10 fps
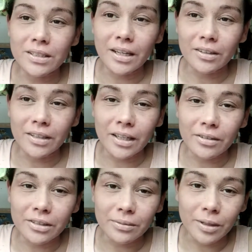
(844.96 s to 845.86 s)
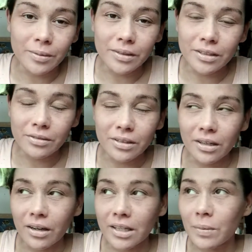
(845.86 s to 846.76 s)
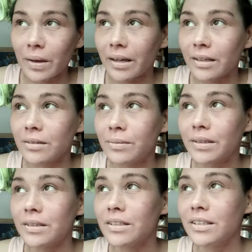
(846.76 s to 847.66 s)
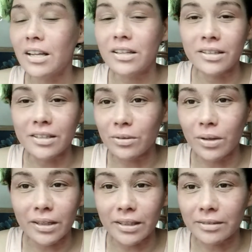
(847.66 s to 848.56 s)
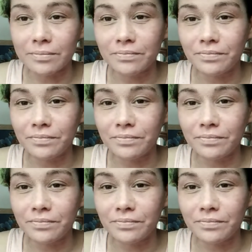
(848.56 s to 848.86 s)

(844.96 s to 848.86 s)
down now at the moment is with an ice pack, because nothing is working.